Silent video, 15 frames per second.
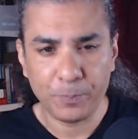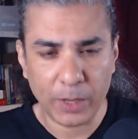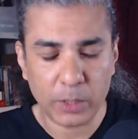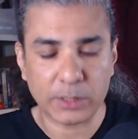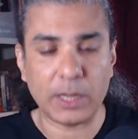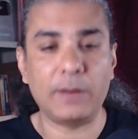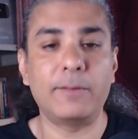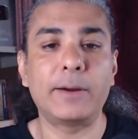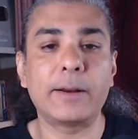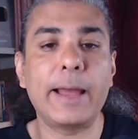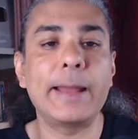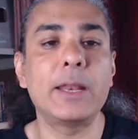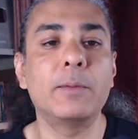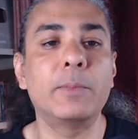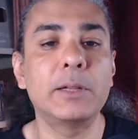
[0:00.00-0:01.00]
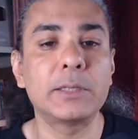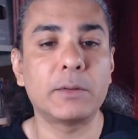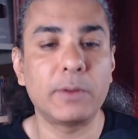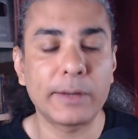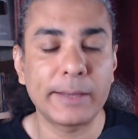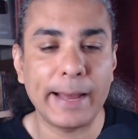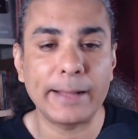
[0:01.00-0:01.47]
because our animals,
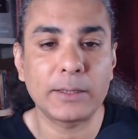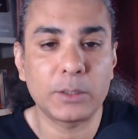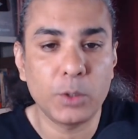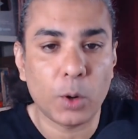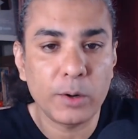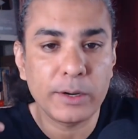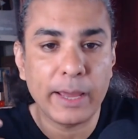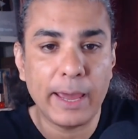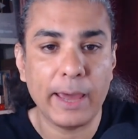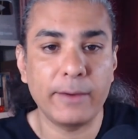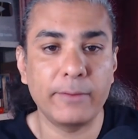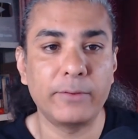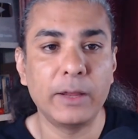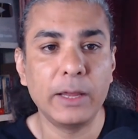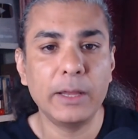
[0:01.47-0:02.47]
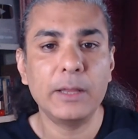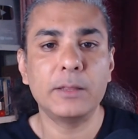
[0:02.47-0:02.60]
our cats, don't have